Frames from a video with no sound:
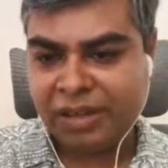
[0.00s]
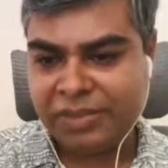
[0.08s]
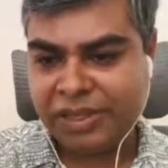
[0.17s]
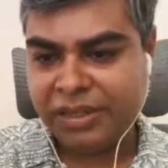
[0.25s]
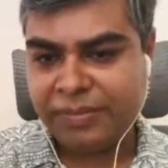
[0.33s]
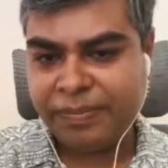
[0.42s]

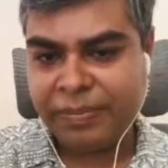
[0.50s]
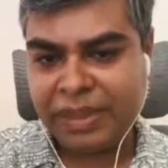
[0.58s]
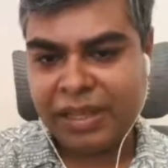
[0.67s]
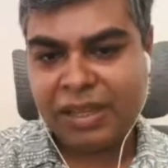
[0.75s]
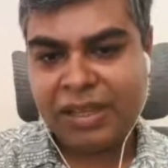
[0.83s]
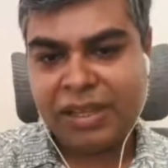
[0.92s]
made.
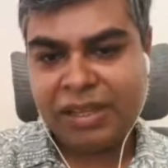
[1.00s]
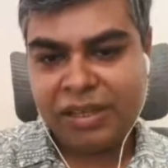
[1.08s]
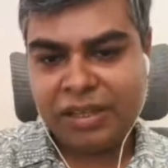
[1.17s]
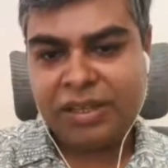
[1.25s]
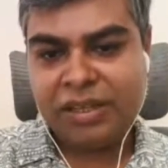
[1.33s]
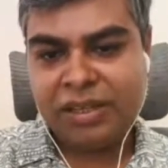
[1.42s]

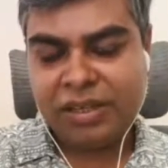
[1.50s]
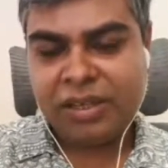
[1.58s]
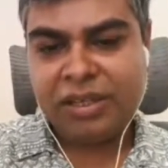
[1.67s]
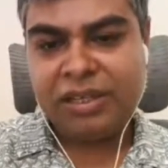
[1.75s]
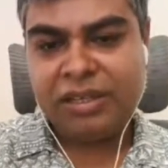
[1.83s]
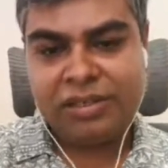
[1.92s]

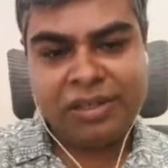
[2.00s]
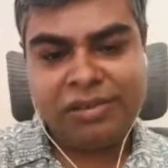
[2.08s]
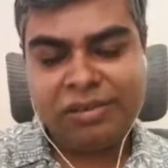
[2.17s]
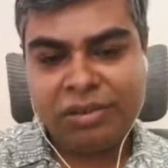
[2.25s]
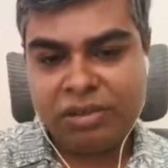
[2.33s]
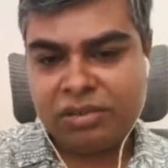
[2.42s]
It
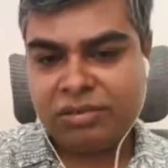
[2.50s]
goes